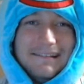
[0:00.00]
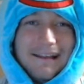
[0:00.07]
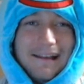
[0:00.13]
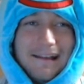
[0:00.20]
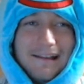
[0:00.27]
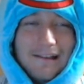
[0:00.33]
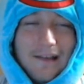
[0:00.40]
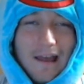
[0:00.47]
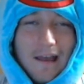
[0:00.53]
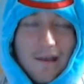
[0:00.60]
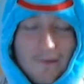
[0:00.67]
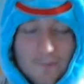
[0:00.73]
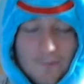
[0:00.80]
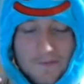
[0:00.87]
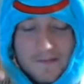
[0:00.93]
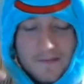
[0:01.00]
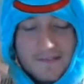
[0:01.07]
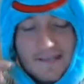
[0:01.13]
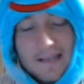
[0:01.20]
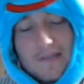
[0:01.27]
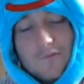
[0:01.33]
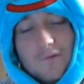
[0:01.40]
I, I, when the
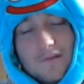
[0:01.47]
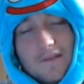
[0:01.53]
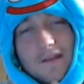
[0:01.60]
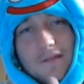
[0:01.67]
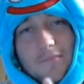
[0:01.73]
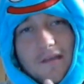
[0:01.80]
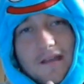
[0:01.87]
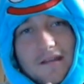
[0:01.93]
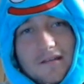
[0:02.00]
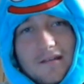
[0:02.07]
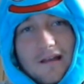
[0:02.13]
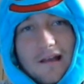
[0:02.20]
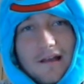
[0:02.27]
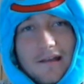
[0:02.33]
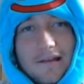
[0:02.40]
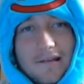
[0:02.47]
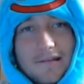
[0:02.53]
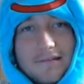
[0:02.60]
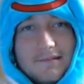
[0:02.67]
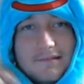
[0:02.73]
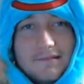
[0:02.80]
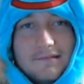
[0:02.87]
second one that he made, I
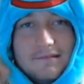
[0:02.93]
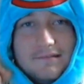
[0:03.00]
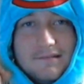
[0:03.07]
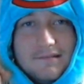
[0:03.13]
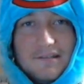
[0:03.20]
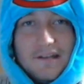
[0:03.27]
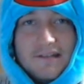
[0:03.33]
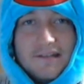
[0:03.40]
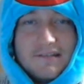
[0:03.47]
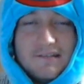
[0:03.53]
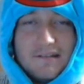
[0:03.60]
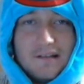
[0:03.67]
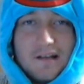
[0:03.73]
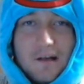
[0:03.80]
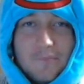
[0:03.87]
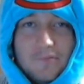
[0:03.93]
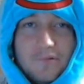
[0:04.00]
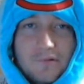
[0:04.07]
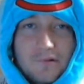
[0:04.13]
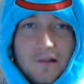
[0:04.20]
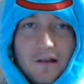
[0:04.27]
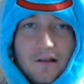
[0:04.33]
su suggested a
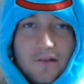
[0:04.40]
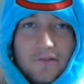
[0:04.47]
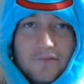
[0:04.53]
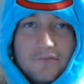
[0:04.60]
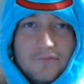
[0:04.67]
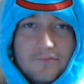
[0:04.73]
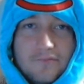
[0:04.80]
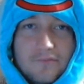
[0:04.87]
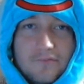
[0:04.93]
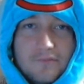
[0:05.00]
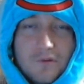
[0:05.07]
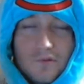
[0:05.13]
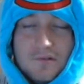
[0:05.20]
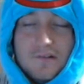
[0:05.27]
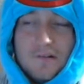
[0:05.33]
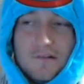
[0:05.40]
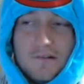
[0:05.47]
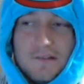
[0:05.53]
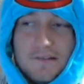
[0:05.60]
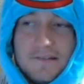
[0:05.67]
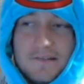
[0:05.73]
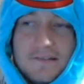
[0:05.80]
couple of Dojin
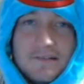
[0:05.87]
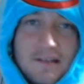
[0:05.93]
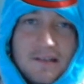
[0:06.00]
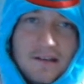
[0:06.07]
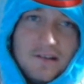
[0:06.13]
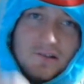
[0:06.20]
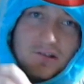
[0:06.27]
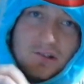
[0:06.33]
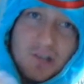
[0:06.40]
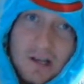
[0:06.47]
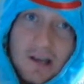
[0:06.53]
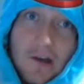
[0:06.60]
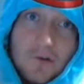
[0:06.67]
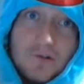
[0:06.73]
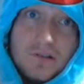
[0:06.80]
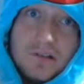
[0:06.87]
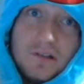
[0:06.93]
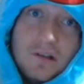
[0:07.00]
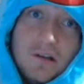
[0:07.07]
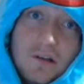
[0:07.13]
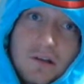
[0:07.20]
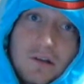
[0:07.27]
artists that he should check out.
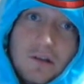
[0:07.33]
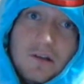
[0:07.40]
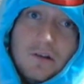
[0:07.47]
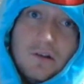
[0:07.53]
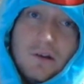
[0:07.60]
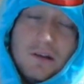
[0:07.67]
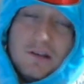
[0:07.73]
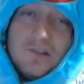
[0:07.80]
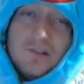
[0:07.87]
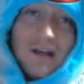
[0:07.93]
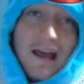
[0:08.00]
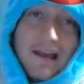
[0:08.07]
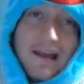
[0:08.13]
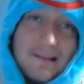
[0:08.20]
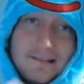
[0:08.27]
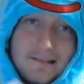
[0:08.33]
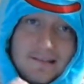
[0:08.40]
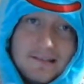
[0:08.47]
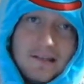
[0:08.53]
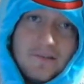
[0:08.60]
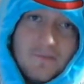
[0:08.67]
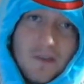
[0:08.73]
Uh, he should ask to
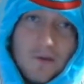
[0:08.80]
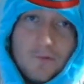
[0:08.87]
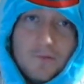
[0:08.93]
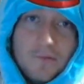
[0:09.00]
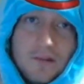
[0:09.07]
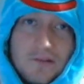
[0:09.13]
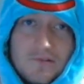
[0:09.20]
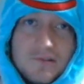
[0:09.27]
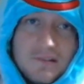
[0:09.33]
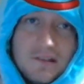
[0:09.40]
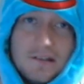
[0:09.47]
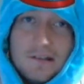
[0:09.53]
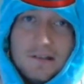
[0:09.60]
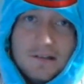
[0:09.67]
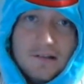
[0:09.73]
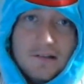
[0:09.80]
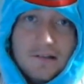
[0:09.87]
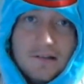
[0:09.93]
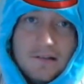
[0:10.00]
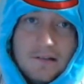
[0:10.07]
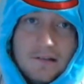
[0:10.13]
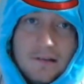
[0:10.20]
see if they would be interested in
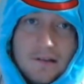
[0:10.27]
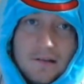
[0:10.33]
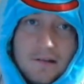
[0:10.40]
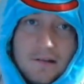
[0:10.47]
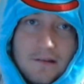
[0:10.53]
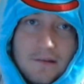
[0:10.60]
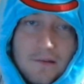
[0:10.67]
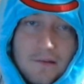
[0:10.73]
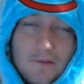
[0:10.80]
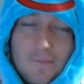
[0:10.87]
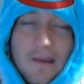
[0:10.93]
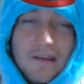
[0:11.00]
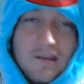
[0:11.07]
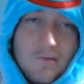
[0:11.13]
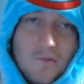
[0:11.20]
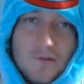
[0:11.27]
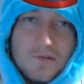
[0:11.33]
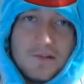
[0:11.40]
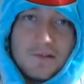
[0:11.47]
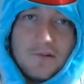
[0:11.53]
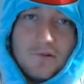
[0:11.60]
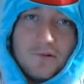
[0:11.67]
either making
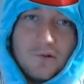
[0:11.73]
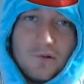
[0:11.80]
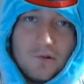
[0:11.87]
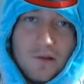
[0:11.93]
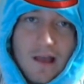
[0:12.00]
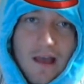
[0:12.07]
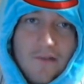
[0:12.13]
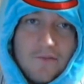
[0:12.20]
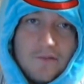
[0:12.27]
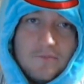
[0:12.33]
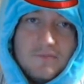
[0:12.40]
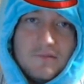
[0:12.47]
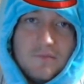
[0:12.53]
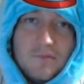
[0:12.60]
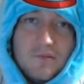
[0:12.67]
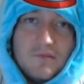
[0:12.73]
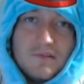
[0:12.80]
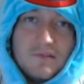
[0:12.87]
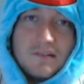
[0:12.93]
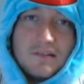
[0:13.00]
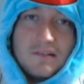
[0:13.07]
music or having some music